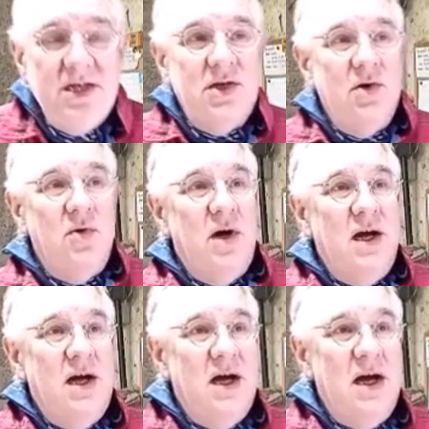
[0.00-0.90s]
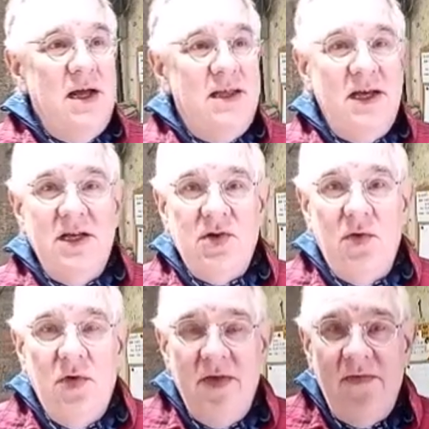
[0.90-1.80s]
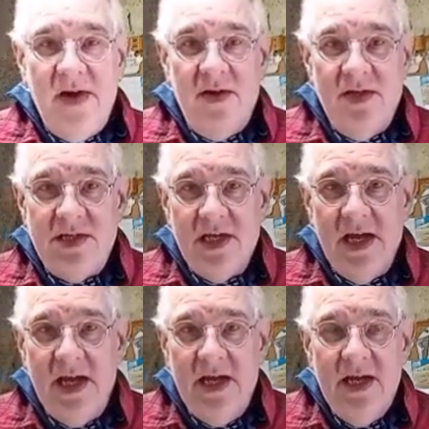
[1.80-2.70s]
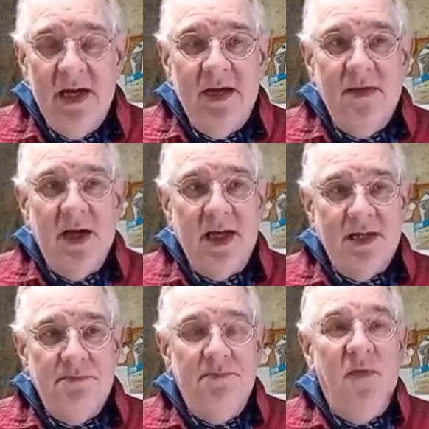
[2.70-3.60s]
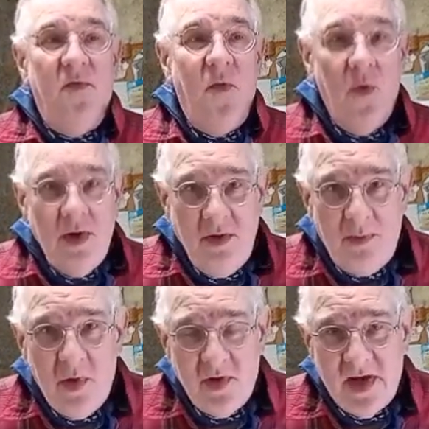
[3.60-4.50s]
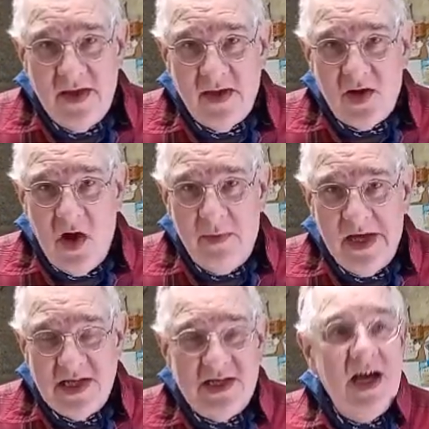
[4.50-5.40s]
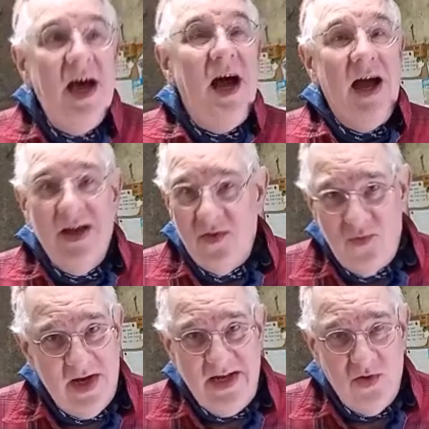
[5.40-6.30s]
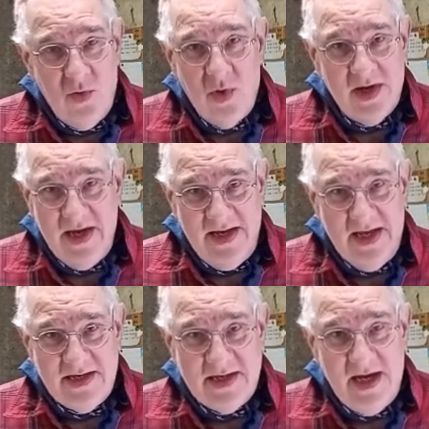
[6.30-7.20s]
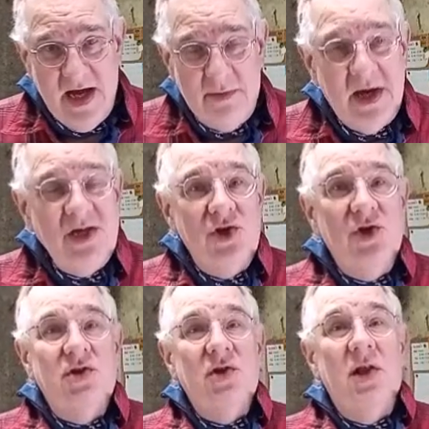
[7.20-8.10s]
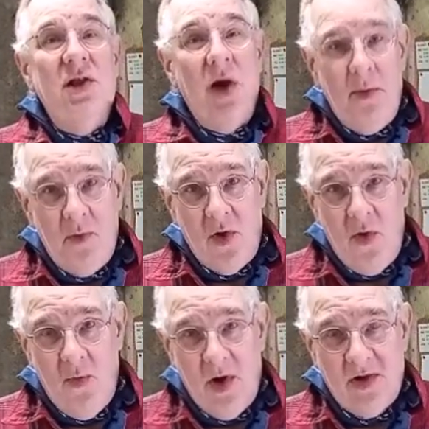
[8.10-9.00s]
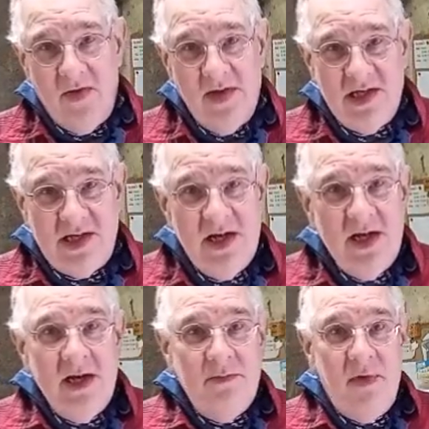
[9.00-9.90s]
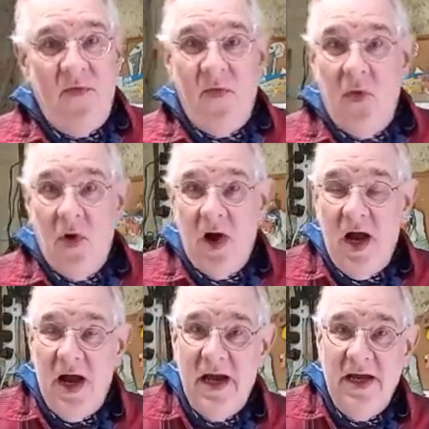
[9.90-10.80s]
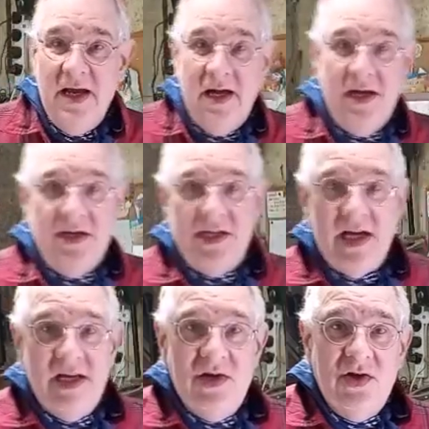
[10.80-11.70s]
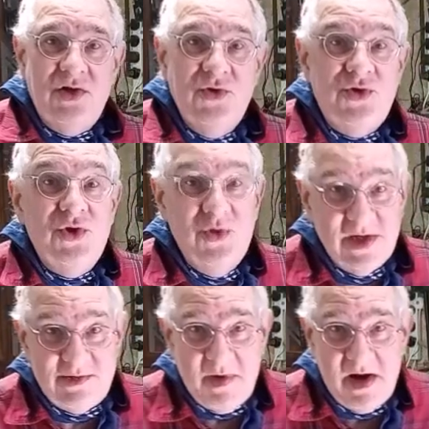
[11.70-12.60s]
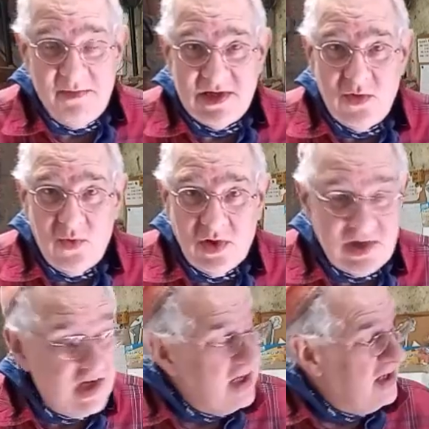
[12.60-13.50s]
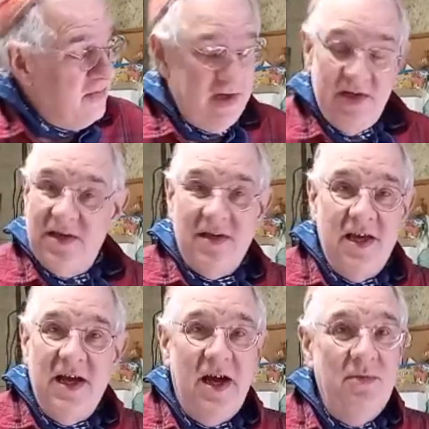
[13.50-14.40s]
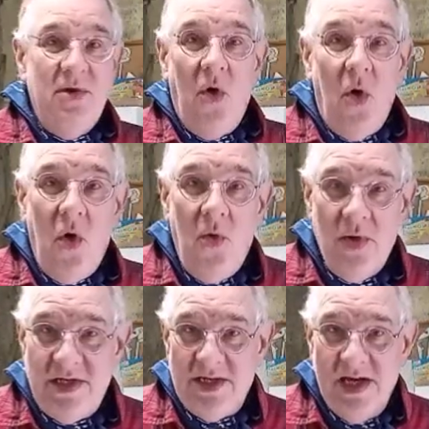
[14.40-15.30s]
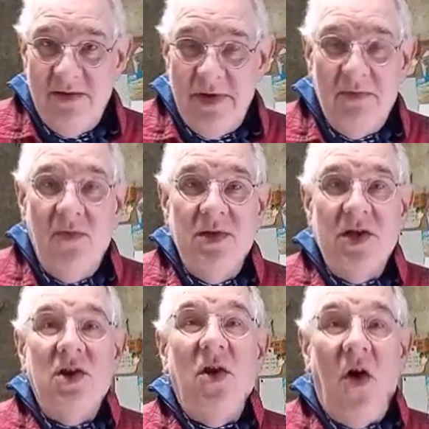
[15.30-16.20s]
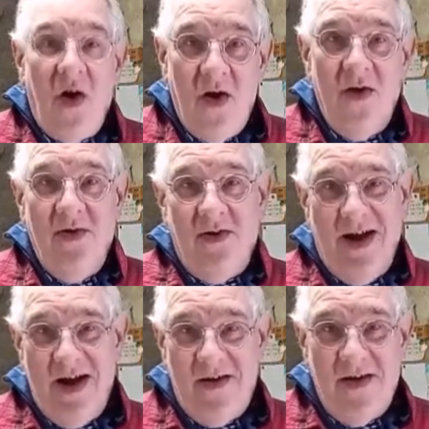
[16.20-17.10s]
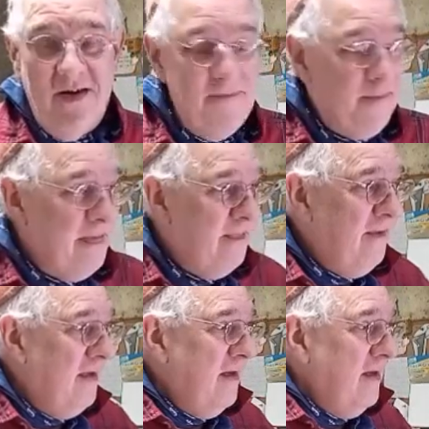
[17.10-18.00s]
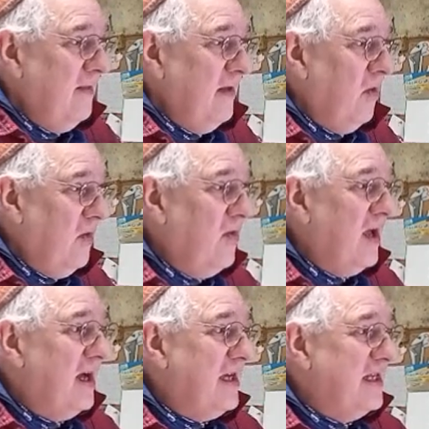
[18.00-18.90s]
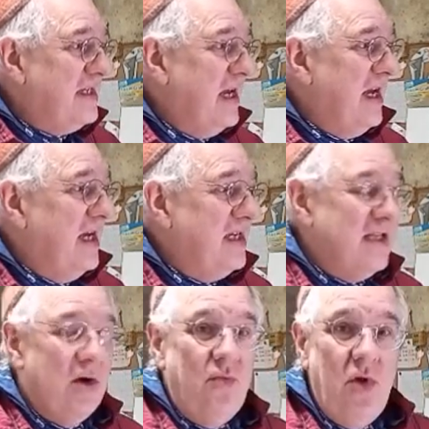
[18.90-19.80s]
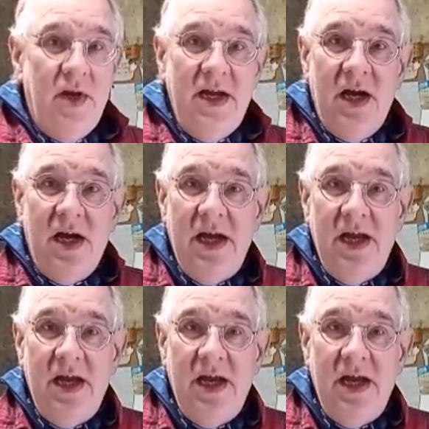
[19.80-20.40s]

so I think it's only fair to say that before you put in the comments, I already know what an idiot I am. I should have done a lot more homework on this before I decided to do 2 experiments at once, which is a thing I would always say to people was a cardinal error. The other thing I can say is that running